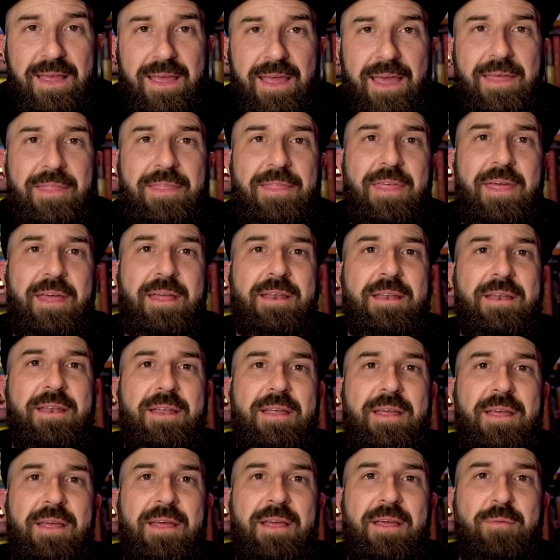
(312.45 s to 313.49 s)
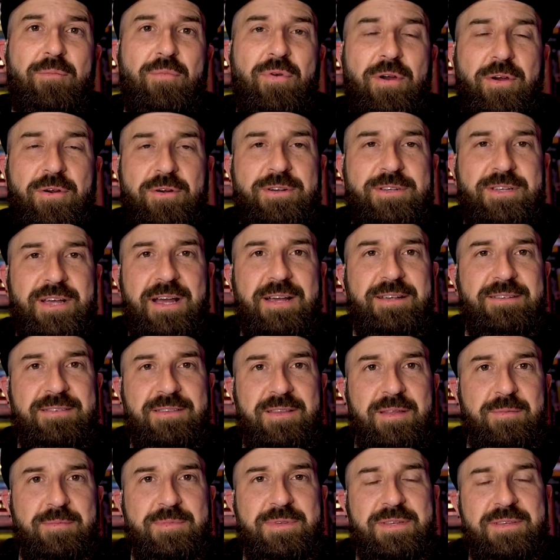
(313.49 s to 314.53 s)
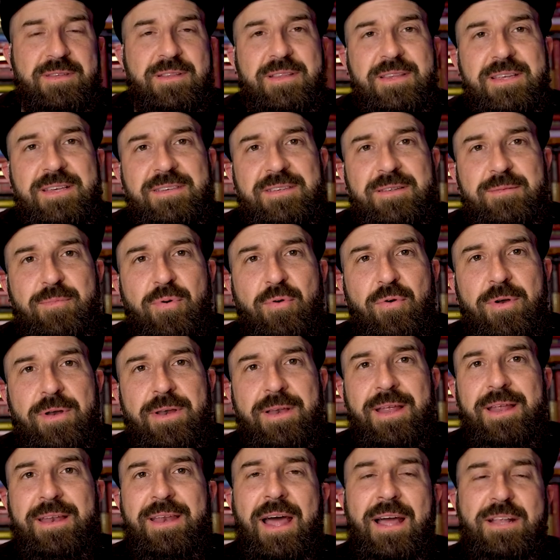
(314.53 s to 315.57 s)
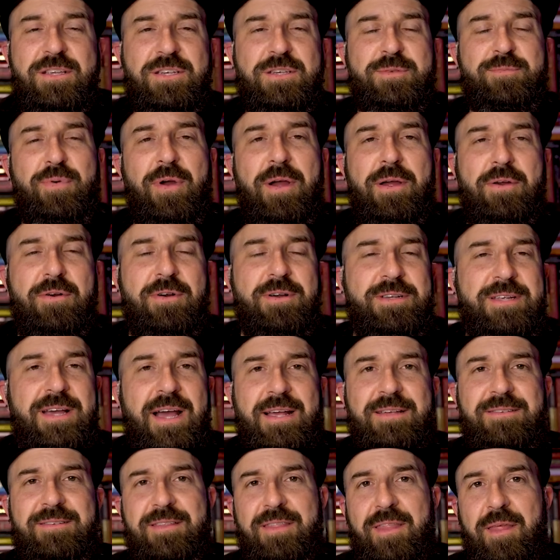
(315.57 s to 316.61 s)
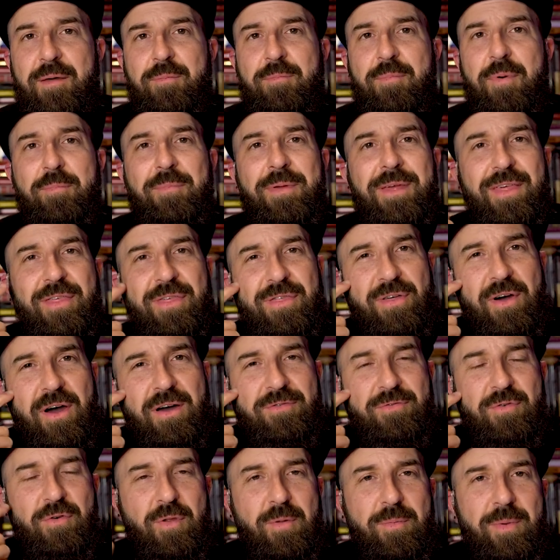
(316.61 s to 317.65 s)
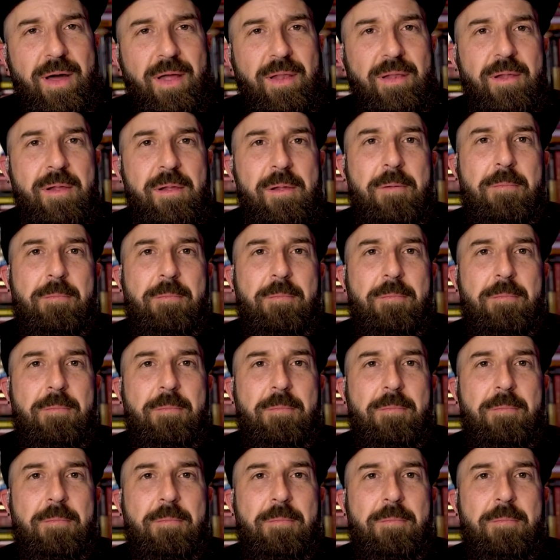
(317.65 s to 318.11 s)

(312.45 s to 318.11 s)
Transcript: and then prioritizing them to the least important, and not just prioritizing them, but being thoughtful about